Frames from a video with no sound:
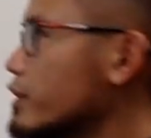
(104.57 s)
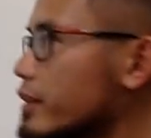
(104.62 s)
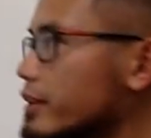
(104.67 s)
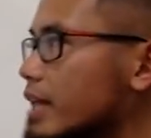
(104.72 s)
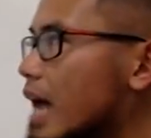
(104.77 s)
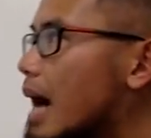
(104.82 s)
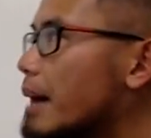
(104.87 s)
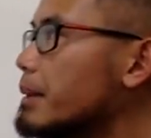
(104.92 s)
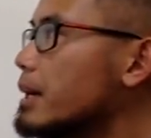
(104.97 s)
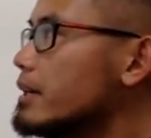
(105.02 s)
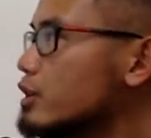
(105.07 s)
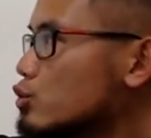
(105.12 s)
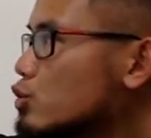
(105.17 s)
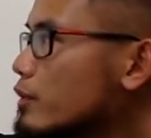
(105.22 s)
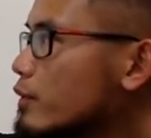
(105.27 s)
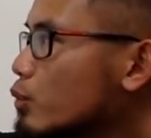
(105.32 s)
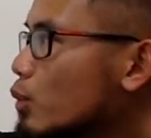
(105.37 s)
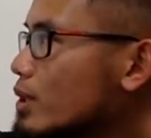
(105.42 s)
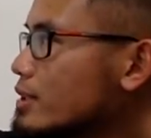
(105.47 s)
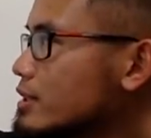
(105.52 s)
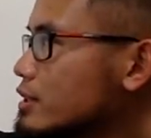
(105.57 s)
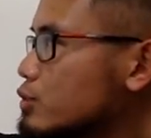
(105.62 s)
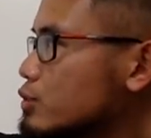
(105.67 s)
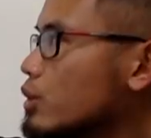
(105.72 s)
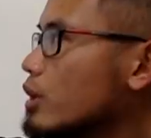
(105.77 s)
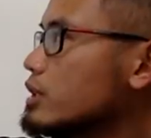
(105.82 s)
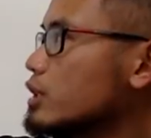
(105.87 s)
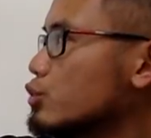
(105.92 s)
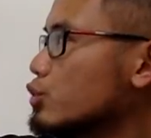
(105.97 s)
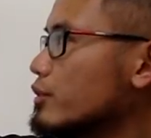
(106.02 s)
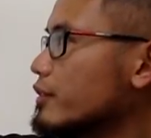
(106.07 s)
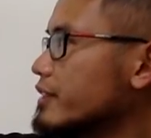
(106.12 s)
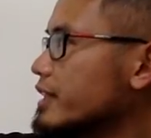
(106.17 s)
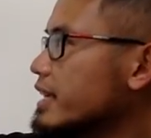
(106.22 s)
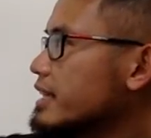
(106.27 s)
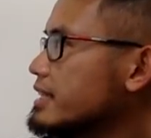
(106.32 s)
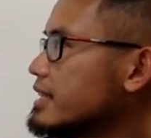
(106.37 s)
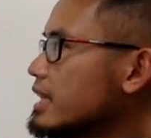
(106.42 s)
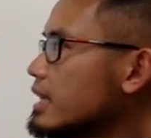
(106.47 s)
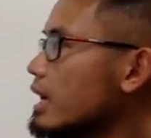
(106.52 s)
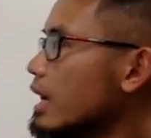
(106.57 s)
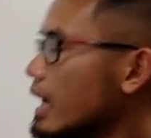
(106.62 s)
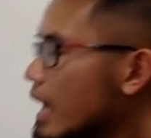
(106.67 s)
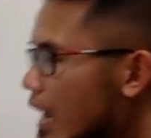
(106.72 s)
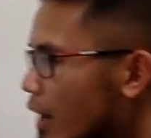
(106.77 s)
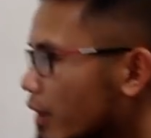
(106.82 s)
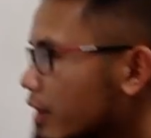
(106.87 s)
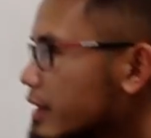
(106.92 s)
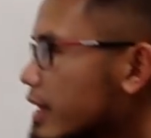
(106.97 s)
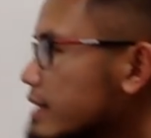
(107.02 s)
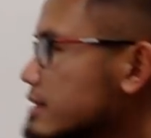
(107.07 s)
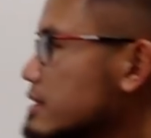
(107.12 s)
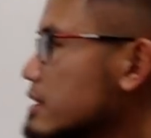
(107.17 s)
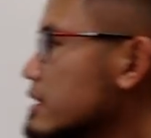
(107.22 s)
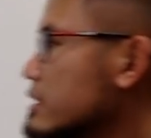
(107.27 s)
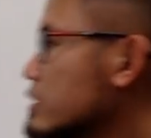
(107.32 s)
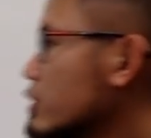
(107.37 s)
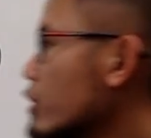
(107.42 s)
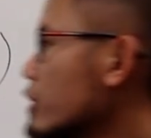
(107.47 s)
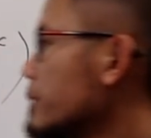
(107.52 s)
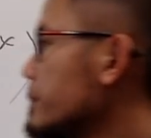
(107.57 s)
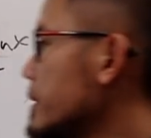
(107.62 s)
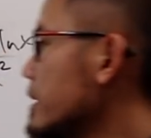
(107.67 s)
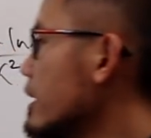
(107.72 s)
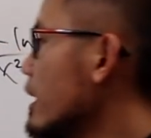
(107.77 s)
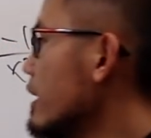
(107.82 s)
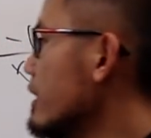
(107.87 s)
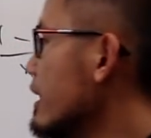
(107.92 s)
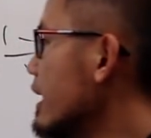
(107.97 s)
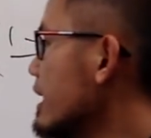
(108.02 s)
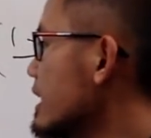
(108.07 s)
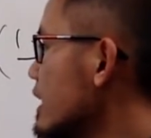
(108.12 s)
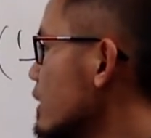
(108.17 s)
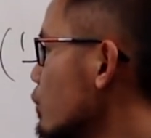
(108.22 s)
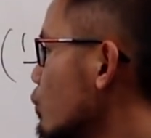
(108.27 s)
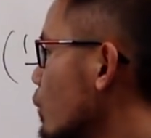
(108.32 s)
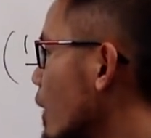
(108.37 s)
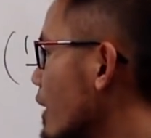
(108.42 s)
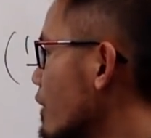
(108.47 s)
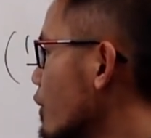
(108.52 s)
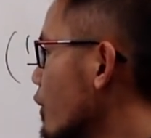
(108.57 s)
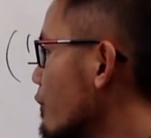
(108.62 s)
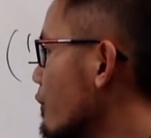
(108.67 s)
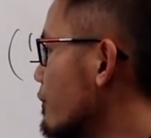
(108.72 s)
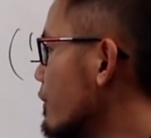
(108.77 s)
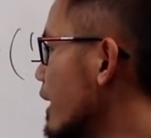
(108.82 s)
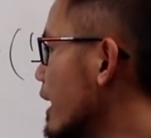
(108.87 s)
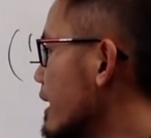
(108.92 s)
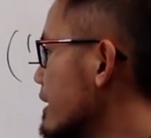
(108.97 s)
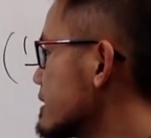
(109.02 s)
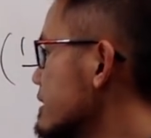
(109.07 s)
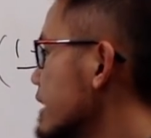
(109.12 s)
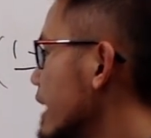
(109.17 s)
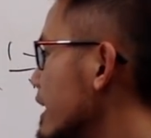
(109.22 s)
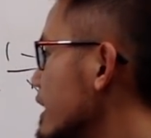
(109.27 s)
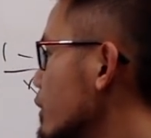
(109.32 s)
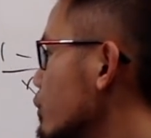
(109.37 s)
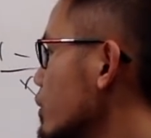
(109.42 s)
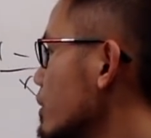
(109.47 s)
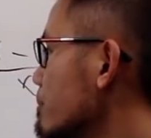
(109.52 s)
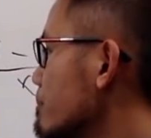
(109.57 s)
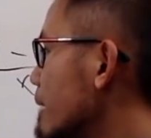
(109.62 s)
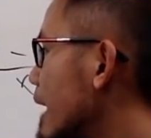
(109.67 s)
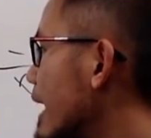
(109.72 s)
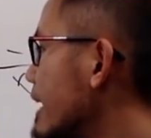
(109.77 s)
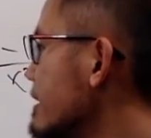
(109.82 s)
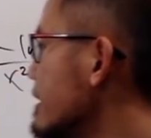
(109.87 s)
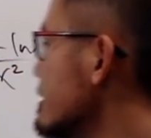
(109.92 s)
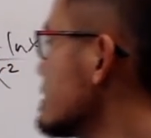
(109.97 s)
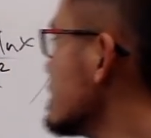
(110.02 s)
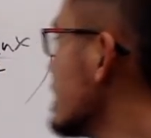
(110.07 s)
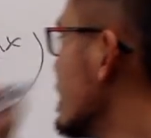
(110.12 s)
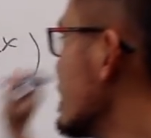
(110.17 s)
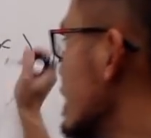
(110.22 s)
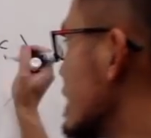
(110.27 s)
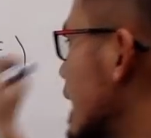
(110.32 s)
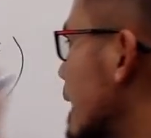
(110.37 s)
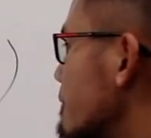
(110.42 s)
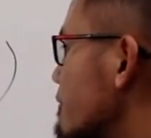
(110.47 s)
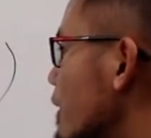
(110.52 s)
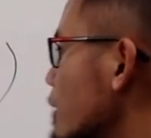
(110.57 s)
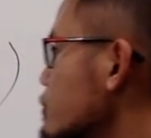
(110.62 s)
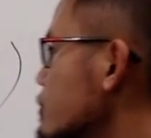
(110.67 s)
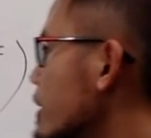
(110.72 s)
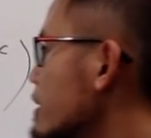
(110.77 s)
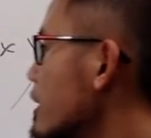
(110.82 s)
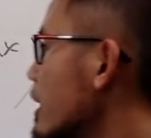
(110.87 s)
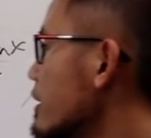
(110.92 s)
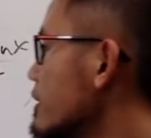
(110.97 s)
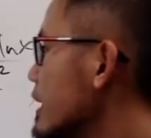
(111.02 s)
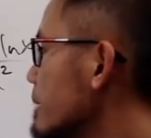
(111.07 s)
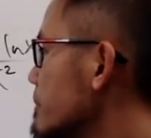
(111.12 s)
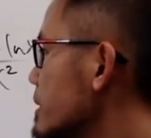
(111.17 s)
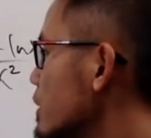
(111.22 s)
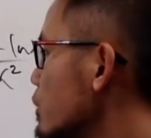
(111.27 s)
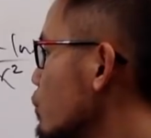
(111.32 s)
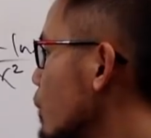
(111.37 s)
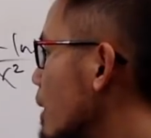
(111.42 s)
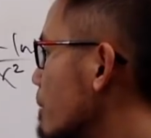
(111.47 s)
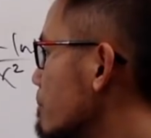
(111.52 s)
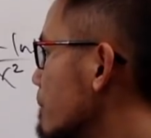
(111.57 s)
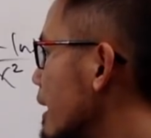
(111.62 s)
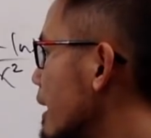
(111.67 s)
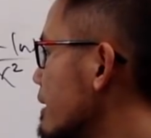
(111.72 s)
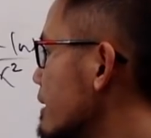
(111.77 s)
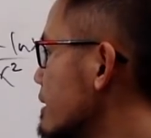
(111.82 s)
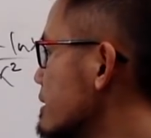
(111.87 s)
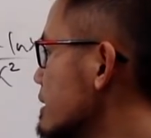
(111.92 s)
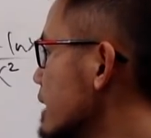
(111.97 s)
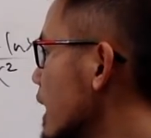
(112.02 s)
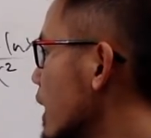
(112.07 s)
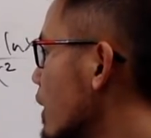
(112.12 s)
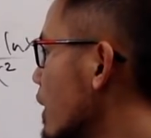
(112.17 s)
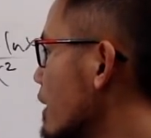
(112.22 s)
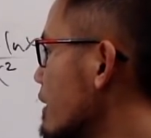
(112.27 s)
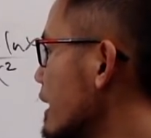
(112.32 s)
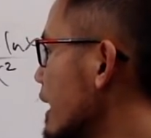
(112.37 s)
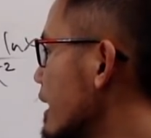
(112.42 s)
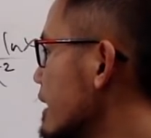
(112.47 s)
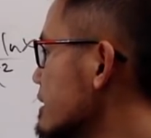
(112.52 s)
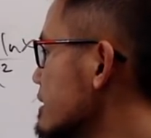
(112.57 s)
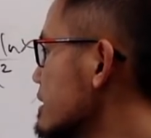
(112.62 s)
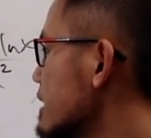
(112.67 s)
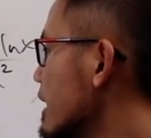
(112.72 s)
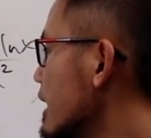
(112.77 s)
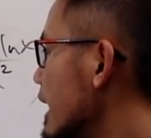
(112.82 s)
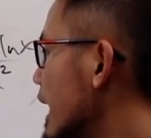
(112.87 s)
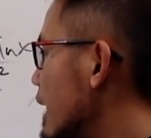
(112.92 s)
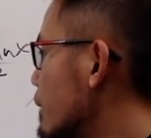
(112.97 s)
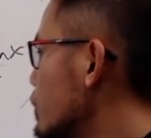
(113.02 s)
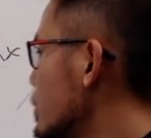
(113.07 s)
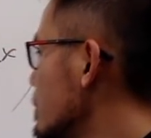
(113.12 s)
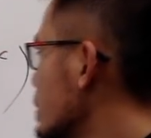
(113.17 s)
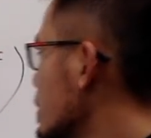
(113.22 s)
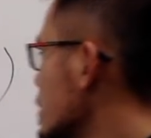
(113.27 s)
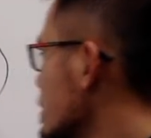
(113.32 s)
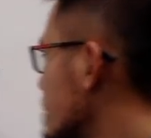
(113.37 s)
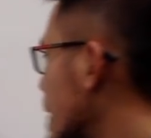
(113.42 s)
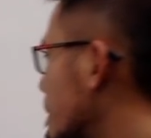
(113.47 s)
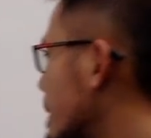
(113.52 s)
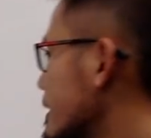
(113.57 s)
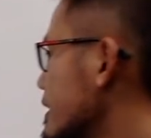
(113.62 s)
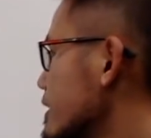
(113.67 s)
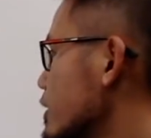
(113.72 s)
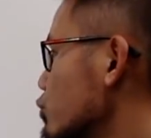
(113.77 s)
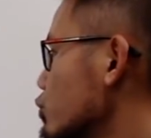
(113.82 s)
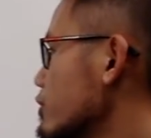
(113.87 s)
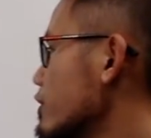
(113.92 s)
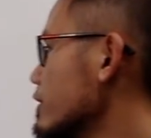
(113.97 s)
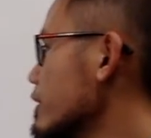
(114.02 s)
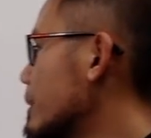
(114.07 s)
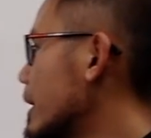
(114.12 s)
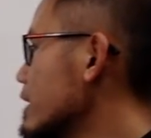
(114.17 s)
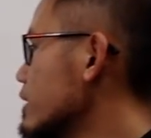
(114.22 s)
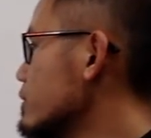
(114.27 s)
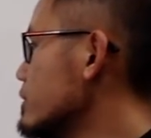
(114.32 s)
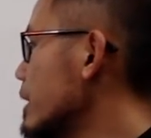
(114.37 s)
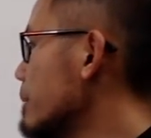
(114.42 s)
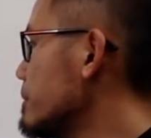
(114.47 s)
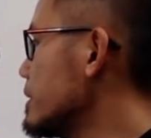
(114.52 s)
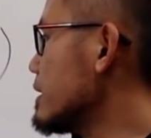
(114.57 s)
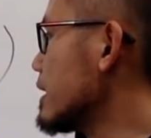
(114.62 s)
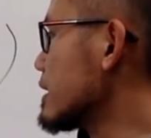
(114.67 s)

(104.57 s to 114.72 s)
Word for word: at the top. Derivative 1, 0, derivative negative ln x is going to be negative 1 over x. And then we minus the top function, namely 1 minus ln x, and we multiply by the derivative on the bottom, namely